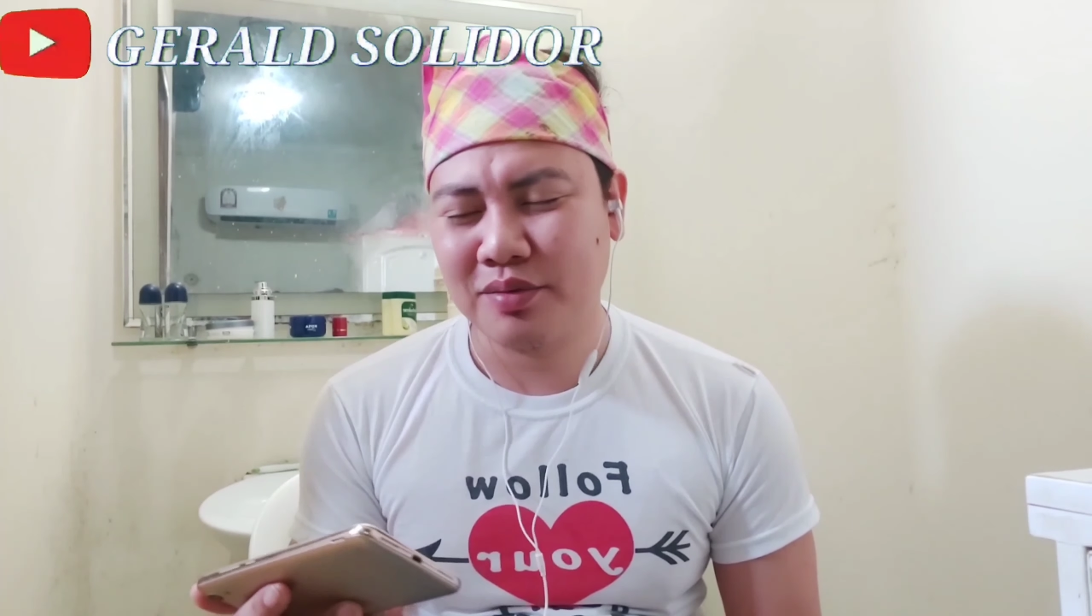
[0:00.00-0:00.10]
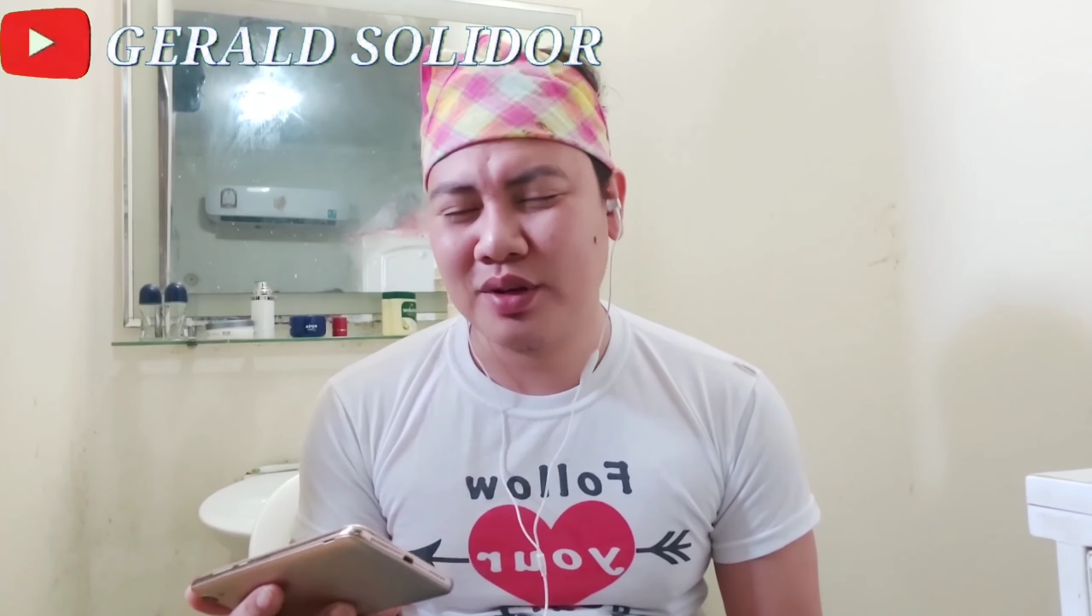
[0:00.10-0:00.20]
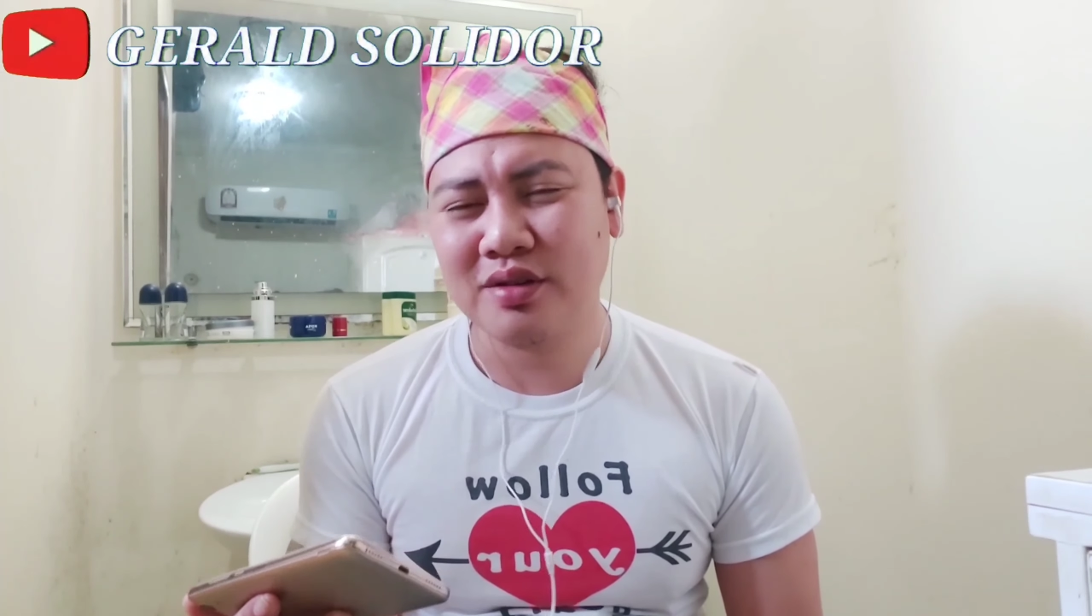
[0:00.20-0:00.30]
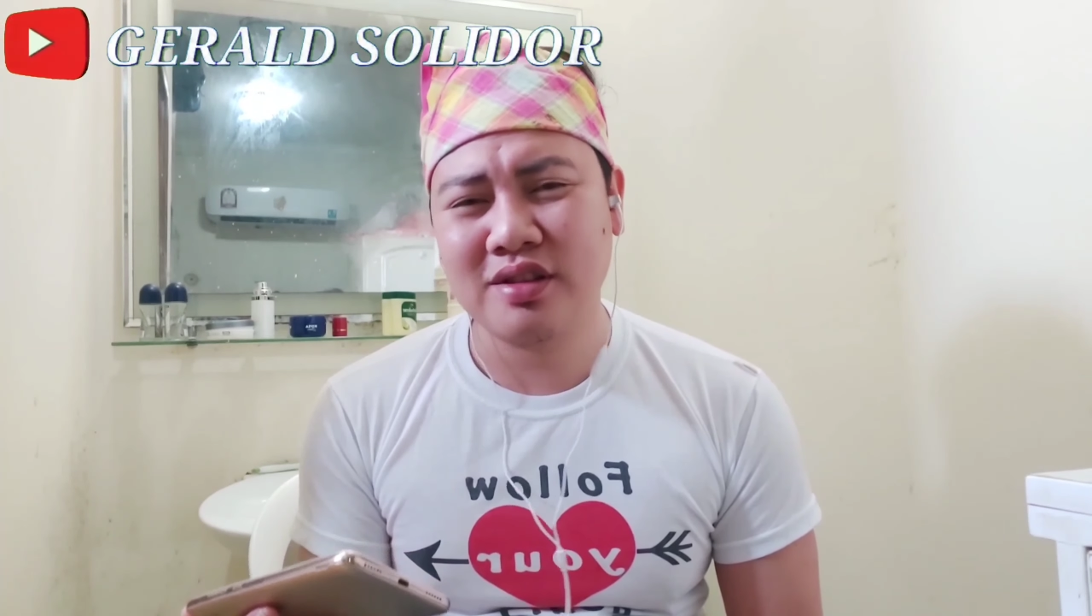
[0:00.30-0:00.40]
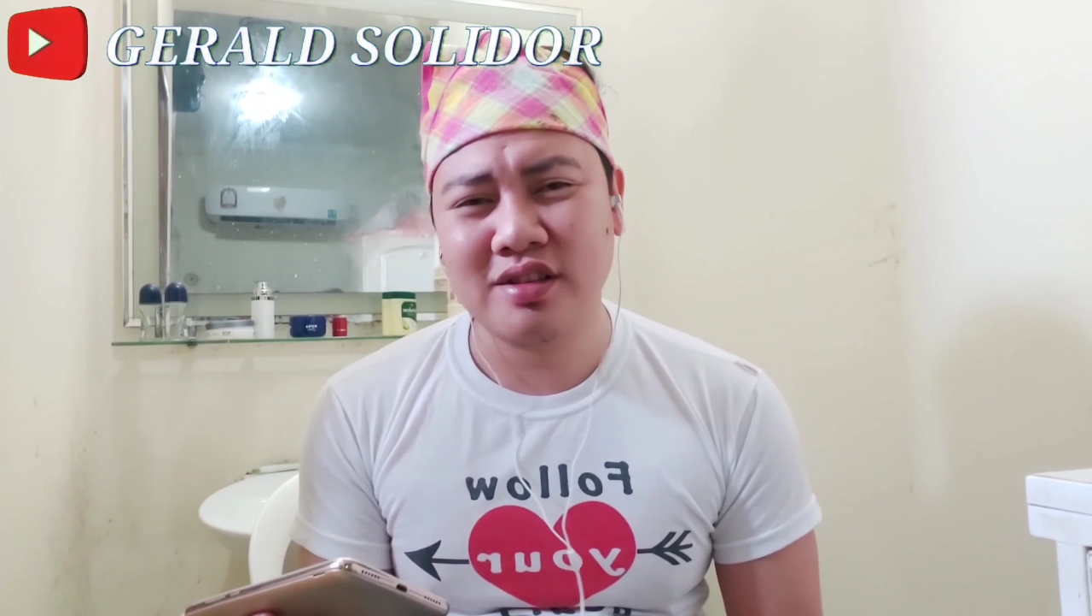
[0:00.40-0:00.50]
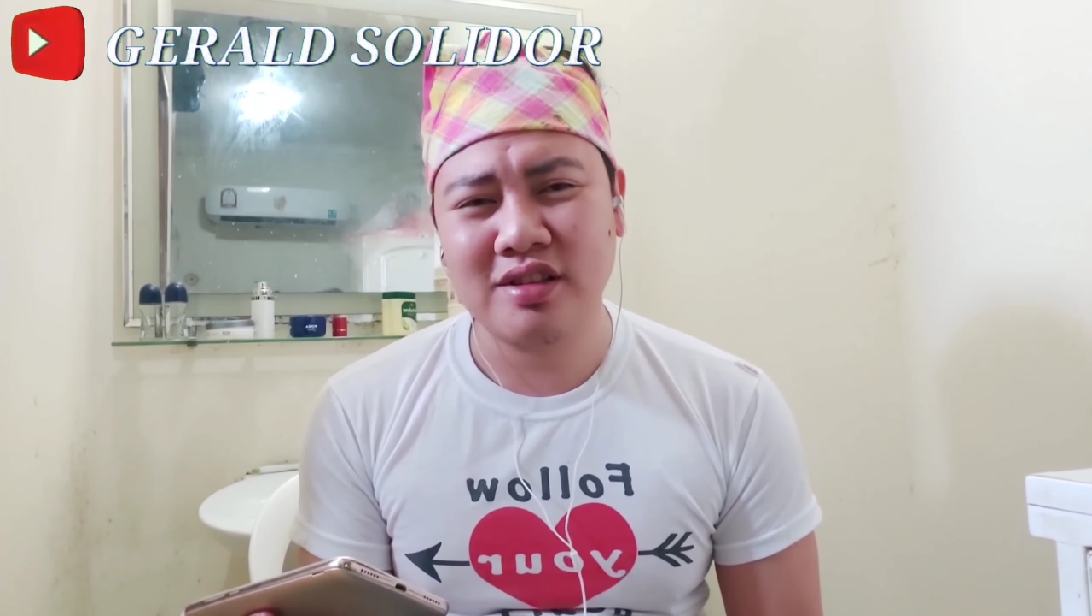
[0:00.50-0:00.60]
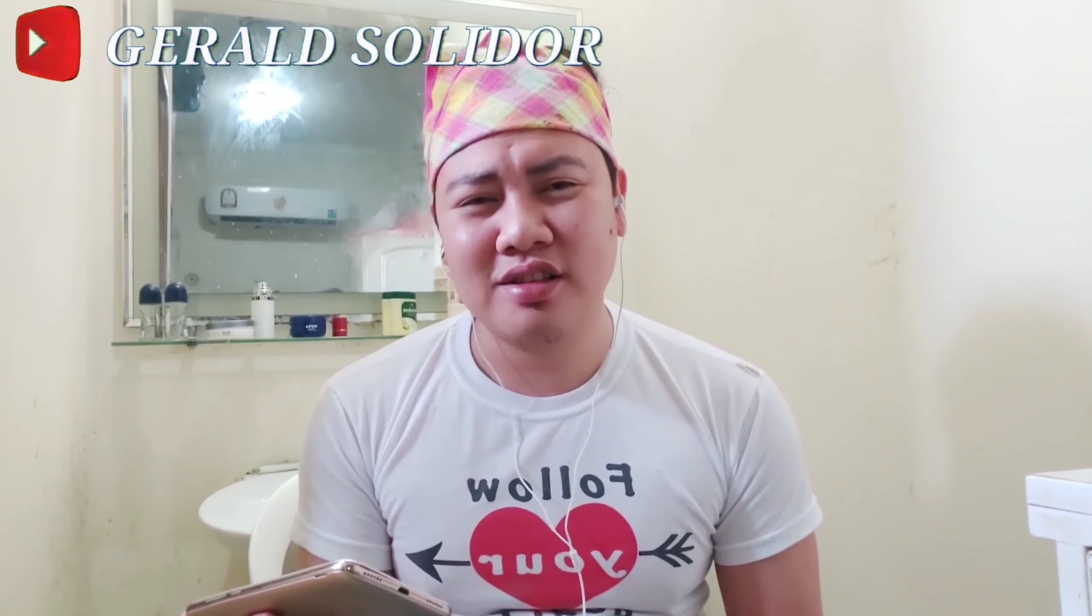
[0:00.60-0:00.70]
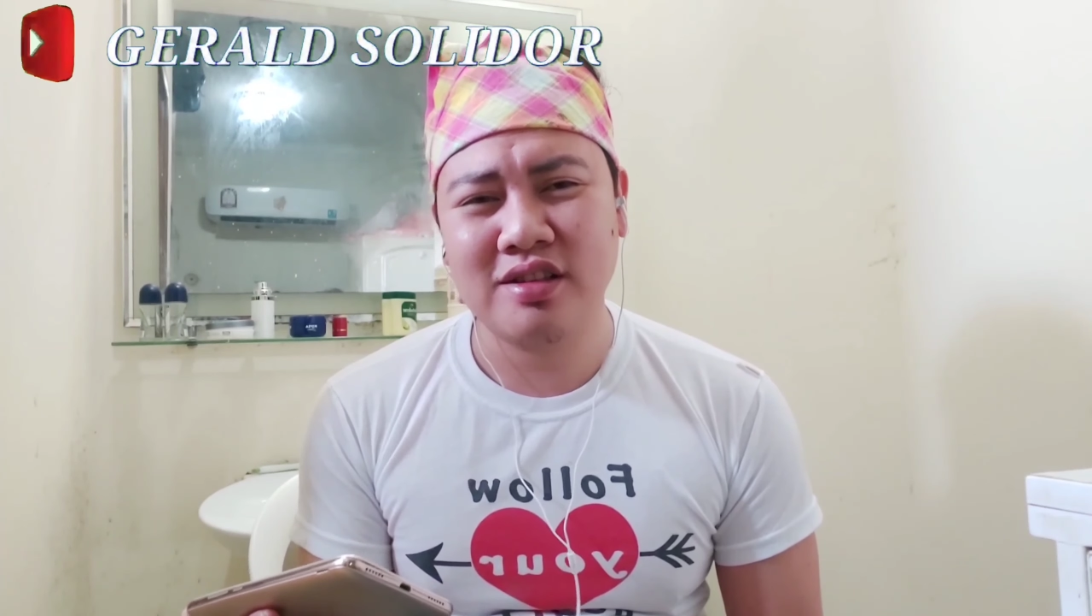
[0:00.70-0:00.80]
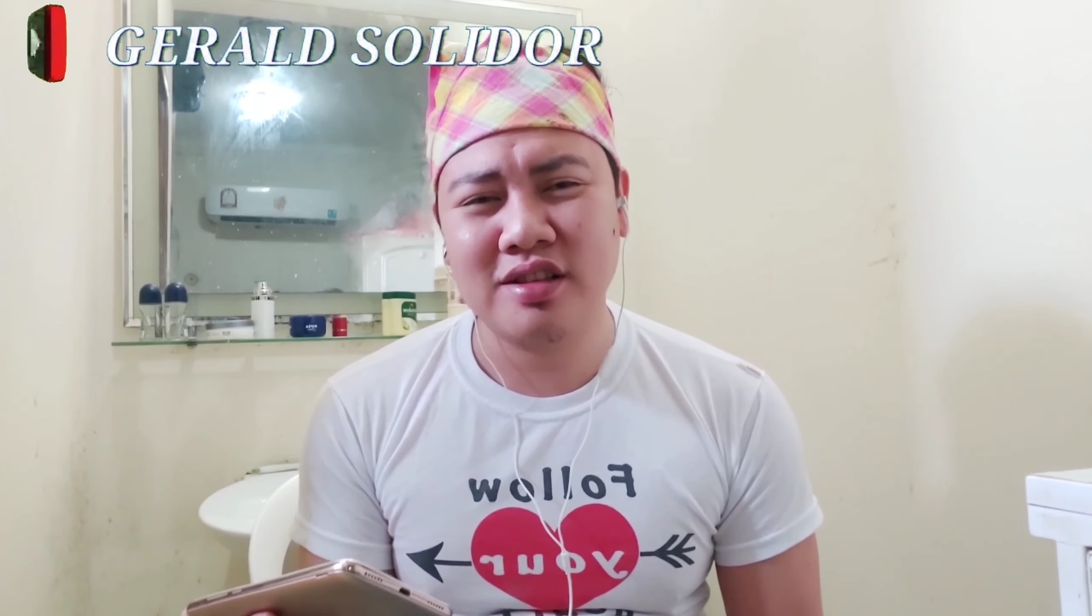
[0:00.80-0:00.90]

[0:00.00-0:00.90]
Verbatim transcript: Because it is,